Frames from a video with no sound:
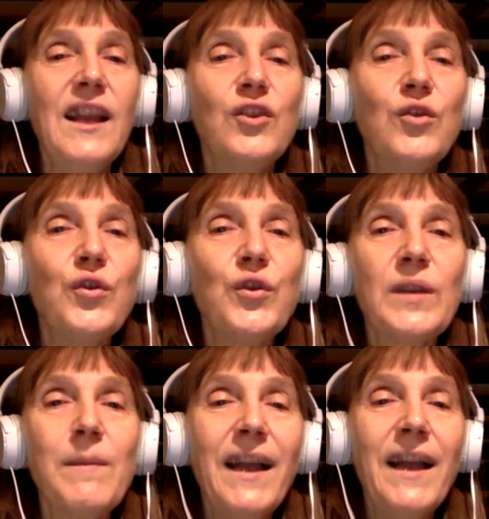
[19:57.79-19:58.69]
Do you
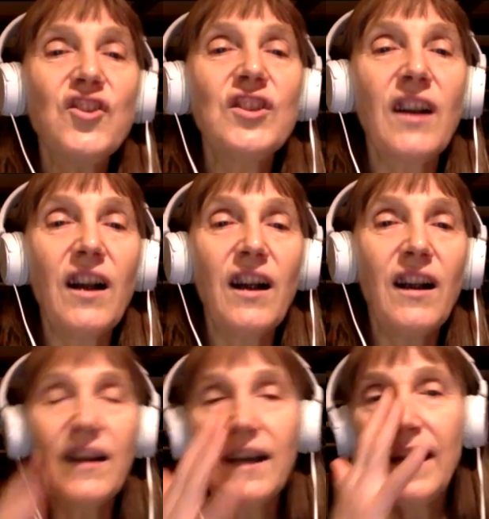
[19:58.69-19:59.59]
imagine
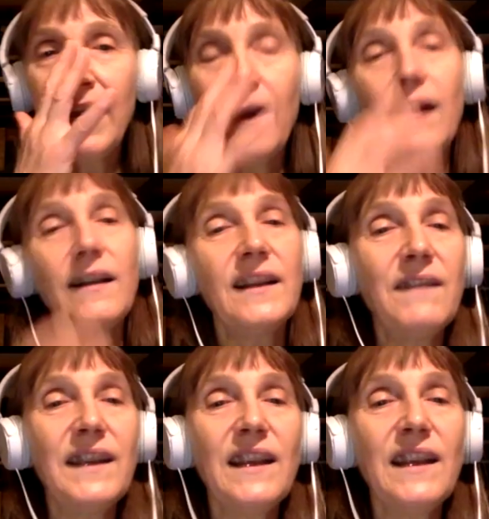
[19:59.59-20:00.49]
her
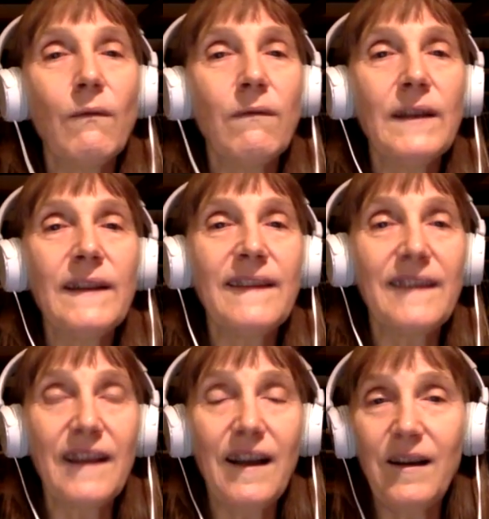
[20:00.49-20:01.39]
living with
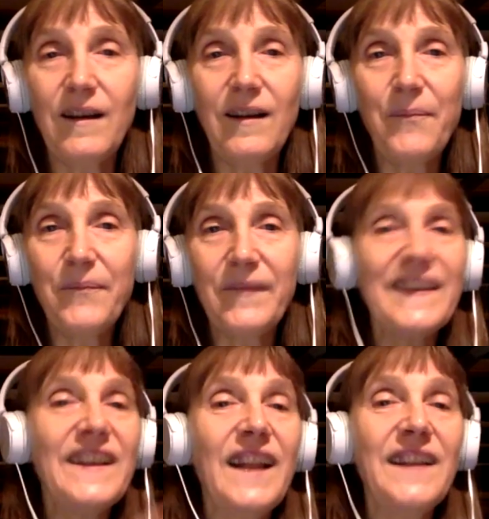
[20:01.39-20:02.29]

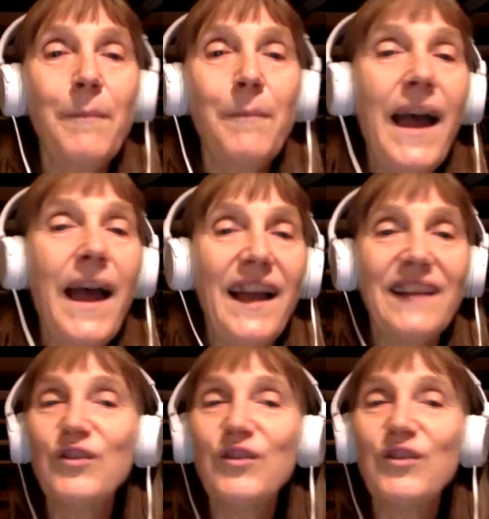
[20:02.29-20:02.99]
another man? Do